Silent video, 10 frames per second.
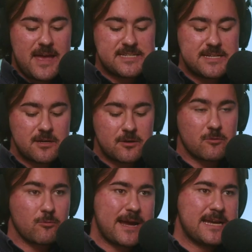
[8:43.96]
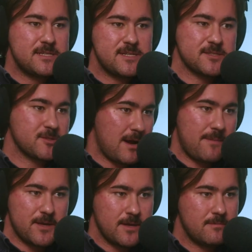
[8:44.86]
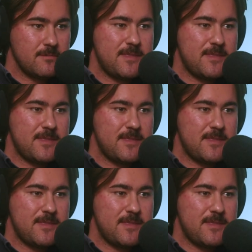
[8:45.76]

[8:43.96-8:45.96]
They didn't agree to scrap it.